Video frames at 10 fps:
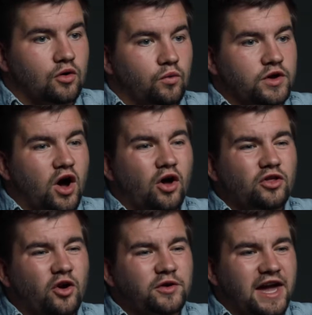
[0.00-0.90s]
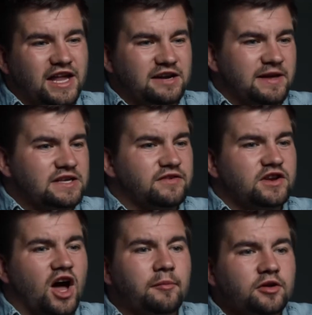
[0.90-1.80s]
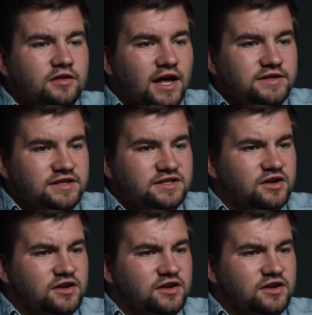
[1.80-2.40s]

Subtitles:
We all know Canon makes phenomenal lenses.